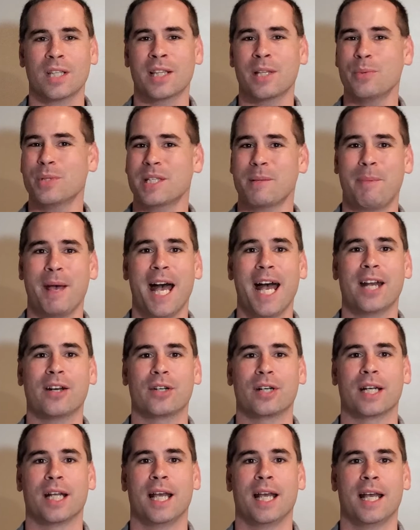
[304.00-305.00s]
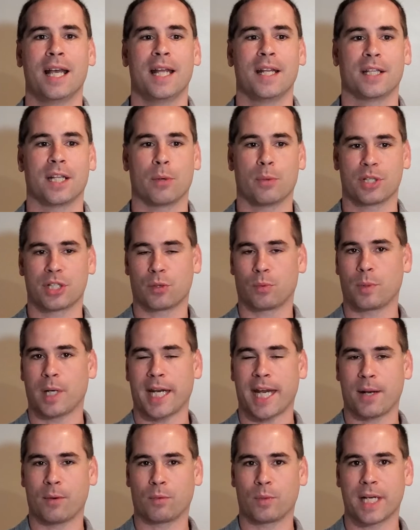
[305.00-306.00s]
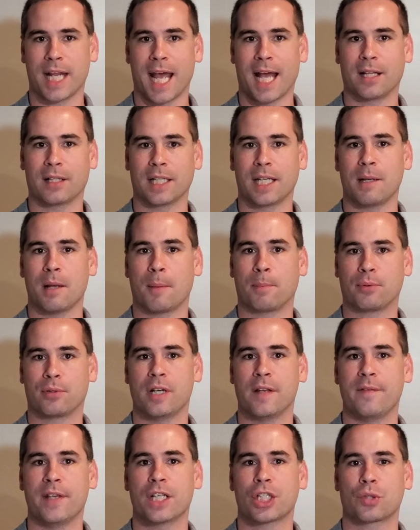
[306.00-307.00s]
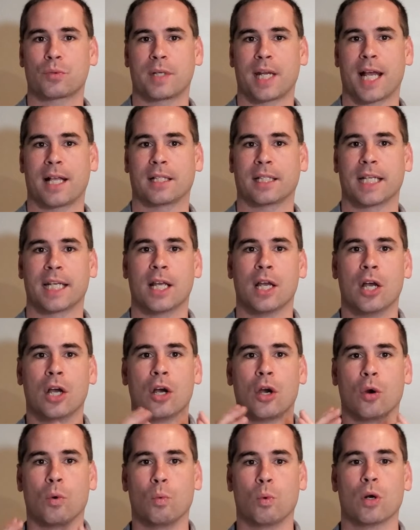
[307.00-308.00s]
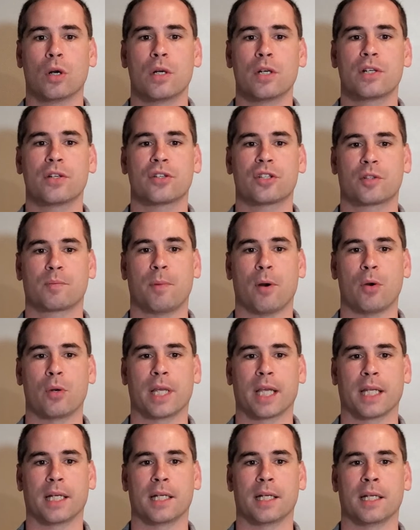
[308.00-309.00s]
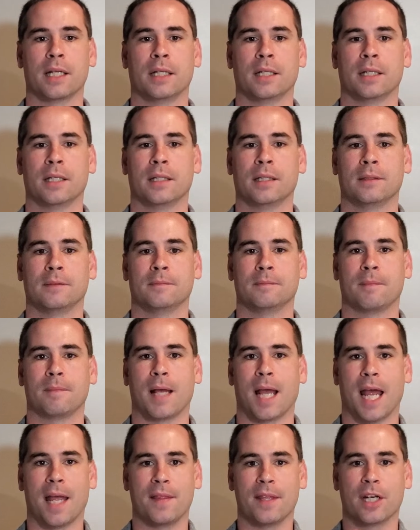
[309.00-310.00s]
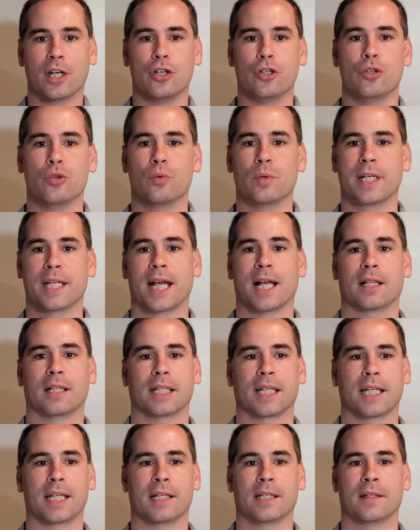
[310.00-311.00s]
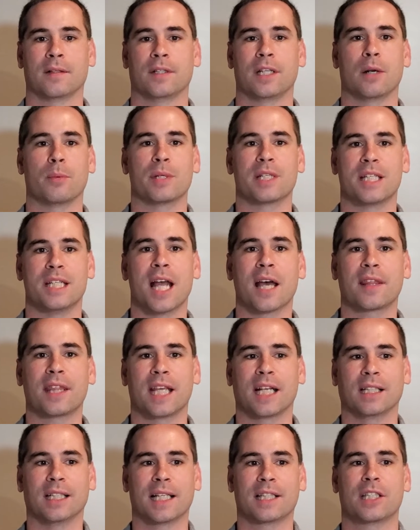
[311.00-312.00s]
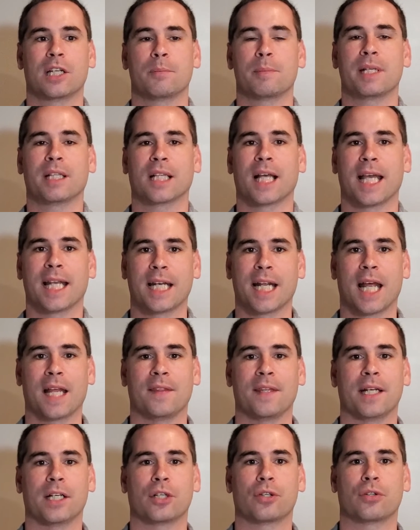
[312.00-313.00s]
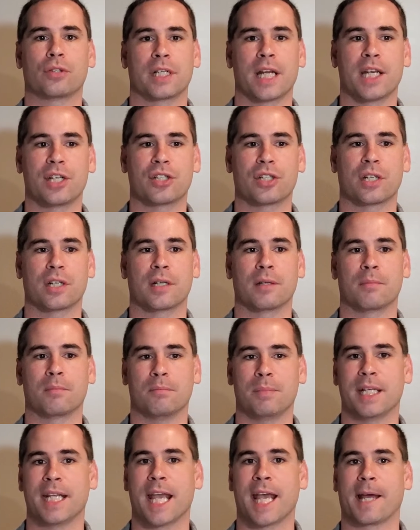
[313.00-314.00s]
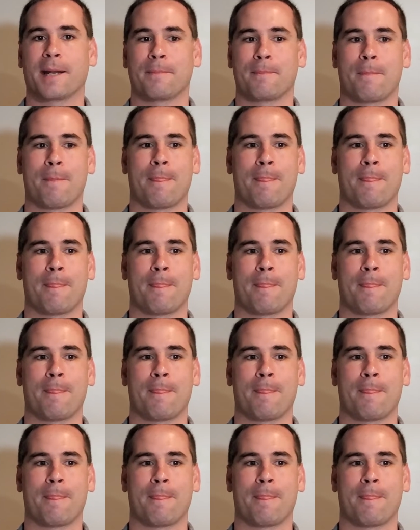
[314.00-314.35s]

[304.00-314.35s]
There was a pattern. There was a re- reality, a previous reality, words spoken, and then a new reality. There was nothing, let there be light, and then creation began.